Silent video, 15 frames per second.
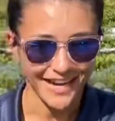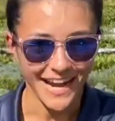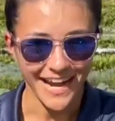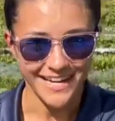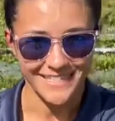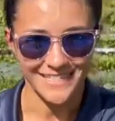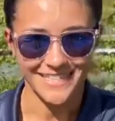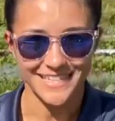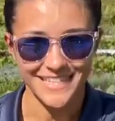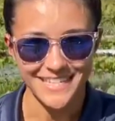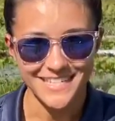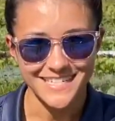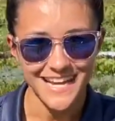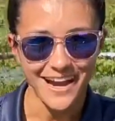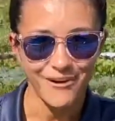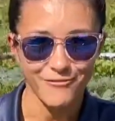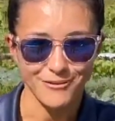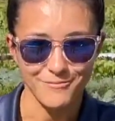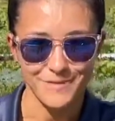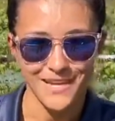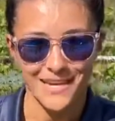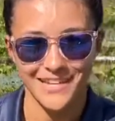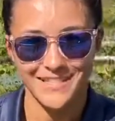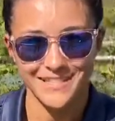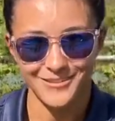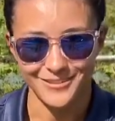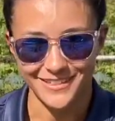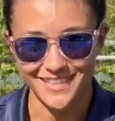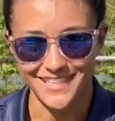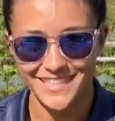It hasn't leached out from being in
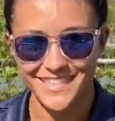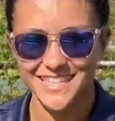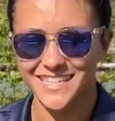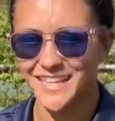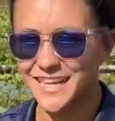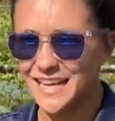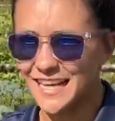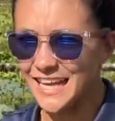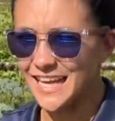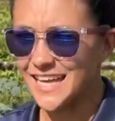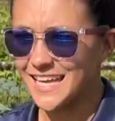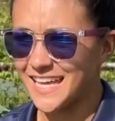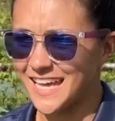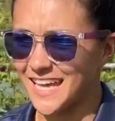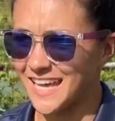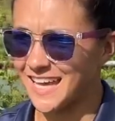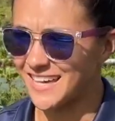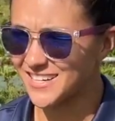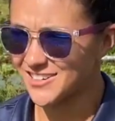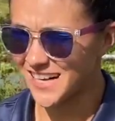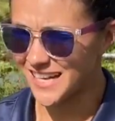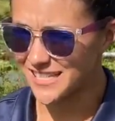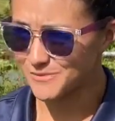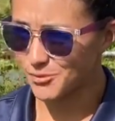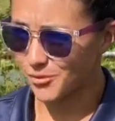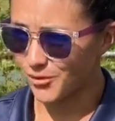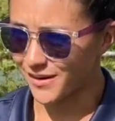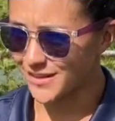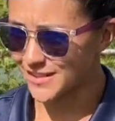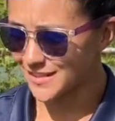storage and
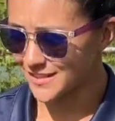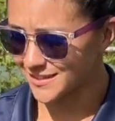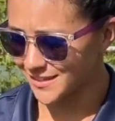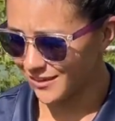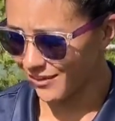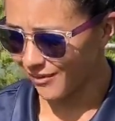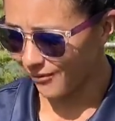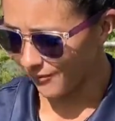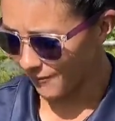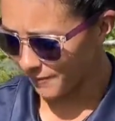transport. So,